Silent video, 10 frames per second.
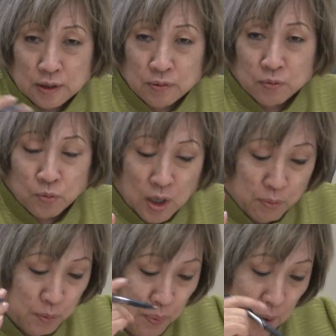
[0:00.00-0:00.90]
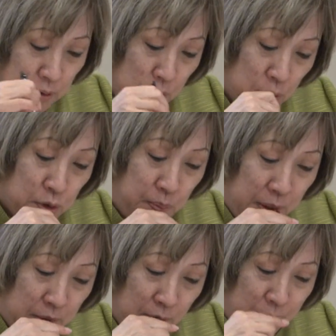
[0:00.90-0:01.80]
And Robert probably knows
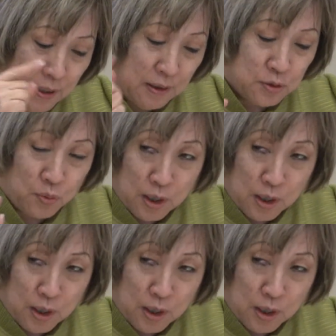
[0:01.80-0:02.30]
better because